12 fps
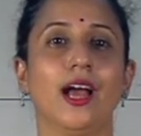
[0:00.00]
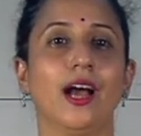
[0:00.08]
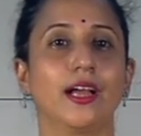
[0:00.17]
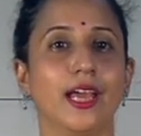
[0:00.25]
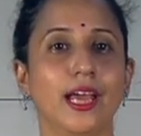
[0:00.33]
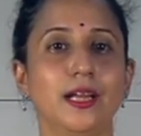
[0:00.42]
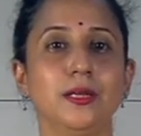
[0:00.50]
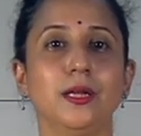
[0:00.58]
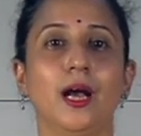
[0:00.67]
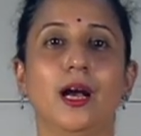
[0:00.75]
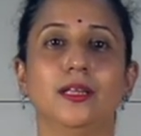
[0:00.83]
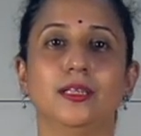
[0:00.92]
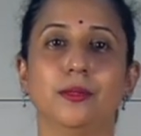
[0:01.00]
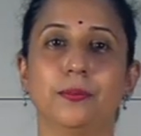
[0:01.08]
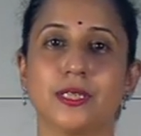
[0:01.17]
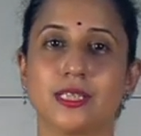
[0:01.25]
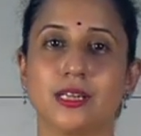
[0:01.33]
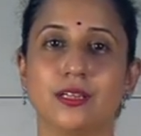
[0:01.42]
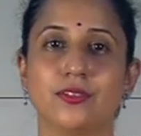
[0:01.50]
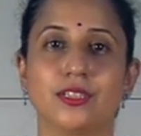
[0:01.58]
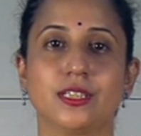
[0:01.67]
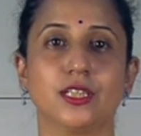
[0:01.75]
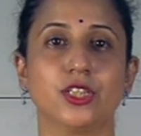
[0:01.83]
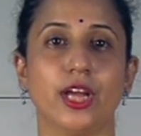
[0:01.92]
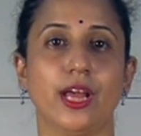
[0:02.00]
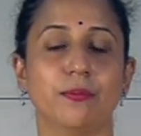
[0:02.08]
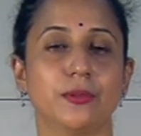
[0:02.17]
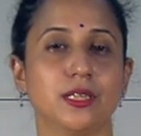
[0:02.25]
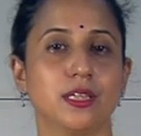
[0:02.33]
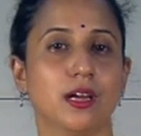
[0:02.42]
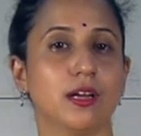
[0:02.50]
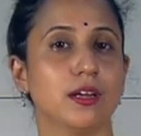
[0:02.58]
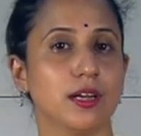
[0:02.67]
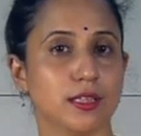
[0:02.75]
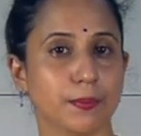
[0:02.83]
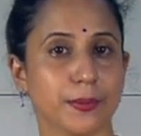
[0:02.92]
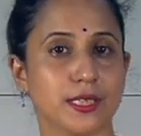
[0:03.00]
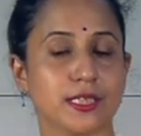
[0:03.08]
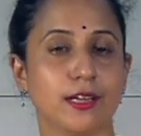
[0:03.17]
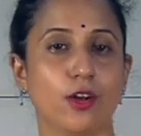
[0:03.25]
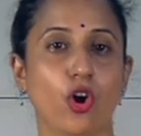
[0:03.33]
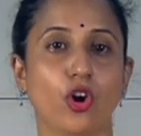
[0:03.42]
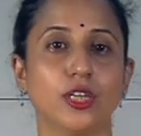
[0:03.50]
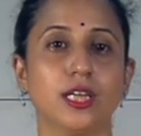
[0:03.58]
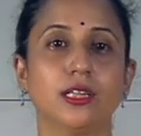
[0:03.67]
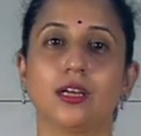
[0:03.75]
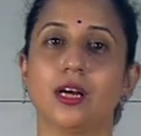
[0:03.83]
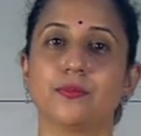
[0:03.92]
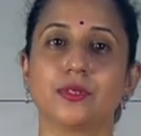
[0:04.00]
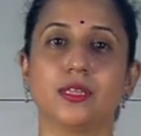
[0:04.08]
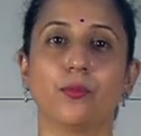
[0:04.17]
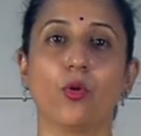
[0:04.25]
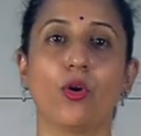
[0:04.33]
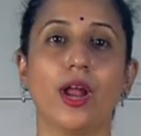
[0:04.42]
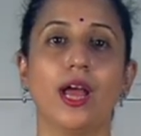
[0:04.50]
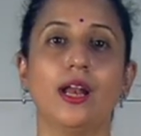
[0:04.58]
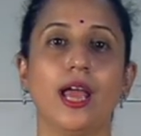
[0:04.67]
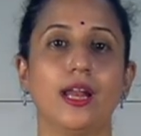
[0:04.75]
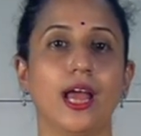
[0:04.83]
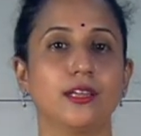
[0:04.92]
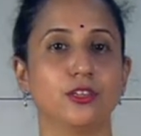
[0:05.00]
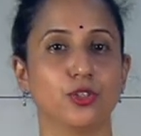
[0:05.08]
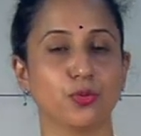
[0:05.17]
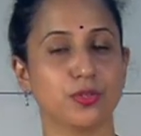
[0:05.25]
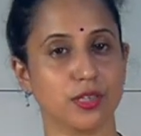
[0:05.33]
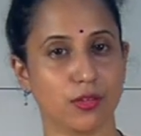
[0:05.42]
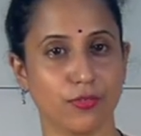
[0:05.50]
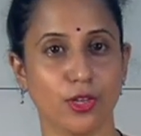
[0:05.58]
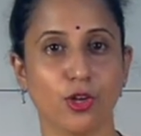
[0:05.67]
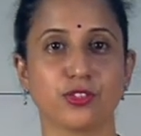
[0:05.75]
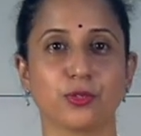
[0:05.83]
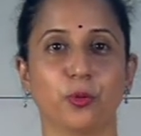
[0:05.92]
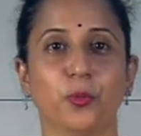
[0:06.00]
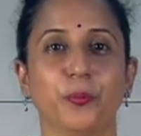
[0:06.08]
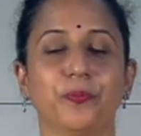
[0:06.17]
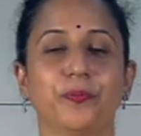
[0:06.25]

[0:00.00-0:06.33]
Again, the personal research and in the personal audit comes the morale and attitude survey also.